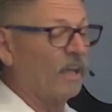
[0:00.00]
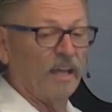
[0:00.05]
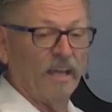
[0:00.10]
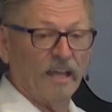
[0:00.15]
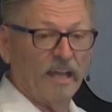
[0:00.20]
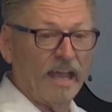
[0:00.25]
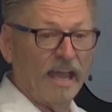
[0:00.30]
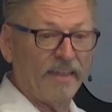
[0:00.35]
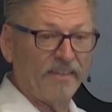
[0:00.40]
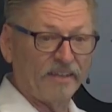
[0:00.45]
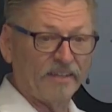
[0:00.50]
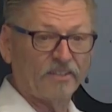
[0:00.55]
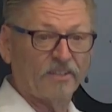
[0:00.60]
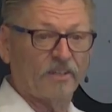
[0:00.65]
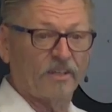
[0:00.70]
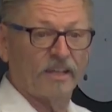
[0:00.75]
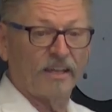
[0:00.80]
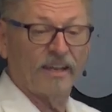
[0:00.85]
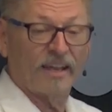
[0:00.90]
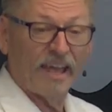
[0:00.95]
and then
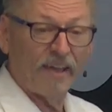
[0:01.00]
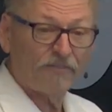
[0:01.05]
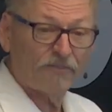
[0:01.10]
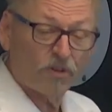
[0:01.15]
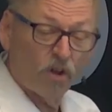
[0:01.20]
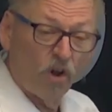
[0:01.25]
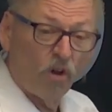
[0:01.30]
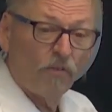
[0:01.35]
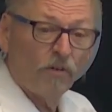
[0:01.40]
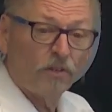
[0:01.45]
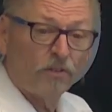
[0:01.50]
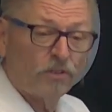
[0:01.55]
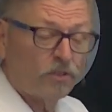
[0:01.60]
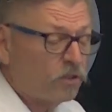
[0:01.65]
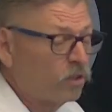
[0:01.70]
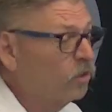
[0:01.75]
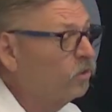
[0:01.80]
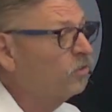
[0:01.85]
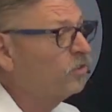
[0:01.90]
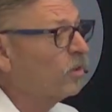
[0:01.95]
left over to
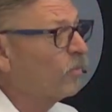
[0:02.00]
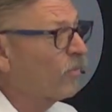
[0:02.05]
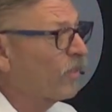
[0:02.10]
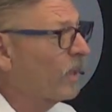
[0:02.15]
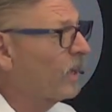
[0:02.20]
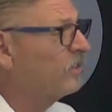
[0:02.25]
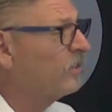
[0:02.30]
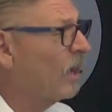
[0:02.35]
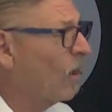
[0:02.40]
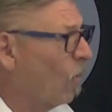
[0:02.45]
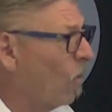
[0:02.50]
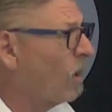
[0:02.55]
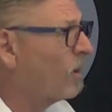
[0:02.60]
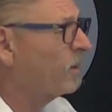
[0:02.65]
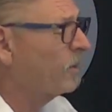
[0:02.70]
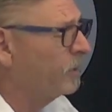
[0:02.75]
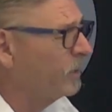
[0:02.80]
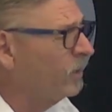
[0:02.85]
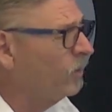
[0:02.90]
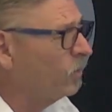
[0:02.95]
do some things I want
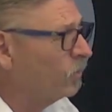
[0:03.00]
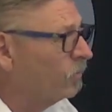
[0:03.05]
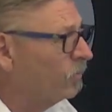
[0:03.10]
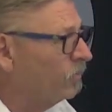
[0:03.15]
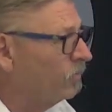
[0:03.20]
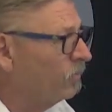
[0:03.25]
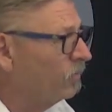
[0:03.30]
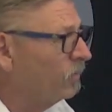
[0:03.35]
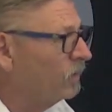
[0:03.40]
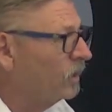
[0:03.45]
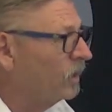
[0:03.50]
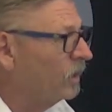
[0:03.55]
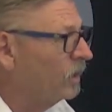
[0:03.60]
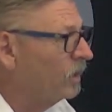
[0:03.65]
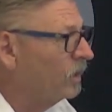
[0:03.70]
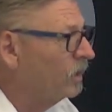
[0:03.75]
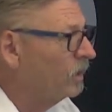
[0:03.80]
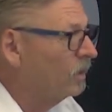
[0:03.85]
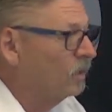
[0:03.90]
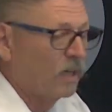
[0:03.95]
to do.
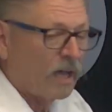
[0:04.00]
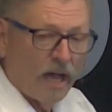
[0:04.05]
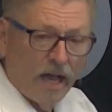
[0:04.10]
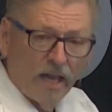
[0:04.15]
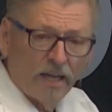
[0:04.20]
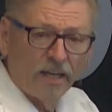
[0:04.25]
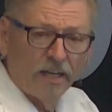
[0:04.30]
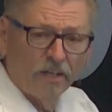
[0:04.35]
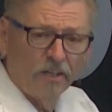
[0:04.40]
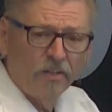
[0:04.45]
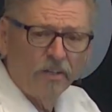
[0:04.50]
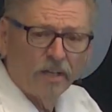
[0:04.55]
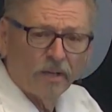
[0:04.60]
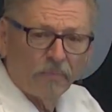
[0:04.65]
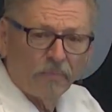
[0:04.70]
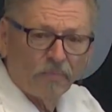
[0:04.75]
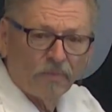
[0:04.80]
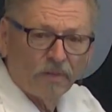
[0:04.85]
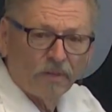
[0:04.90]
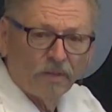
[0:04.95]
Hallelujah.
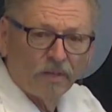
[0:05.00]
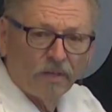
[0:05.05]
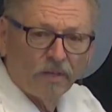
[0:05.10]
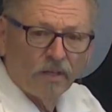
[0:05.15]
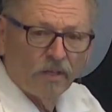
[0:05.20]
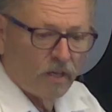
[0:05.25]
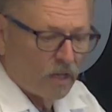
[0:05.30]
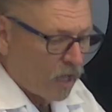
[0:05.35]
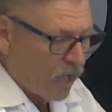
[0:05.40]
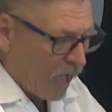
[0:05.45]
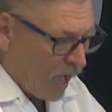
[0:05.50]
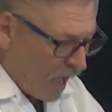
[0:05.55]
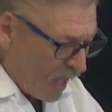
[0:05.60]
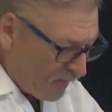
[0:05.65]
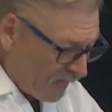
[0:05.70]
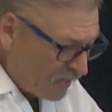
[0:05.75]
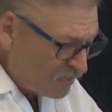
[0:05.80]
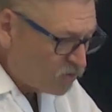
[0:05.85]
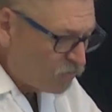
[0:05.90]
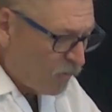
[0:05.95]
Uh,
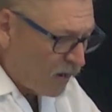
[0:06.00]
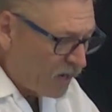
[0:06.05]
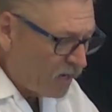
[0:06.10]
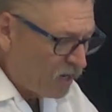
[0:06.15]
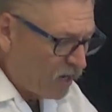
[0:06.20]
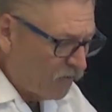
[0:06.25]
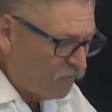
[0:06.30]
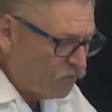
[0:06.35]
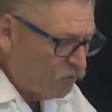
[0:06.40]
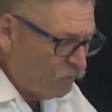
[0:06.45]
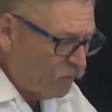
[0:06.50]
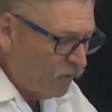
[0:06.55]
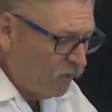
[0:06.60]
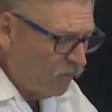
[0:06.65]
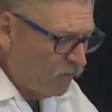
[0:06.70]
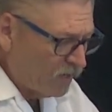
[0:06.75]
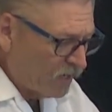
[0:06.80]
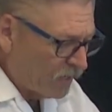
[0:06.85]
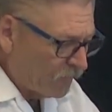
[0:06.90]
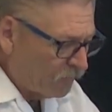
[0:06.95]
that's my
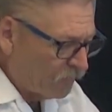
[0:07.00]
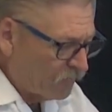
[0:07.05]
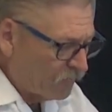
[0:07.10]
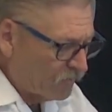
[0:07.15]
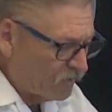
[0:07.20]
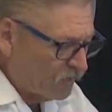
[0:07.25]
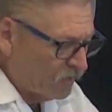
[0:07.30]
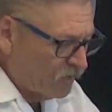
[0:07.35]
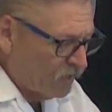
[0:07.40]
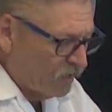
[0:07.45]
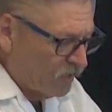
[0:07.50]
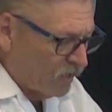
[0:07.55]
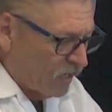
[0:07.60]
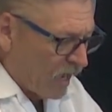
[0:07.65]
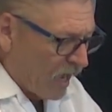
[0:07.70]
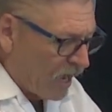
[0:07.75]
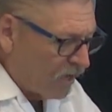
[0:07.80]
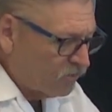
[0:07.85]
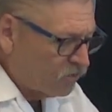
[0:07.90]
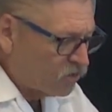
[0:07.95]
comfortability.
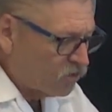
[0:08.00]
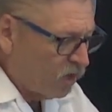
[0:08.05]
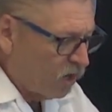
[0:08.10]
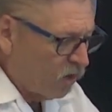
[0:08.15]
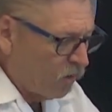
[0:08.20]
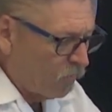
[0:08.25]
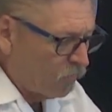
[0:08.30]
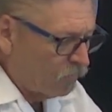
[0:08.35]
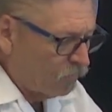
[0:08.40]
And so,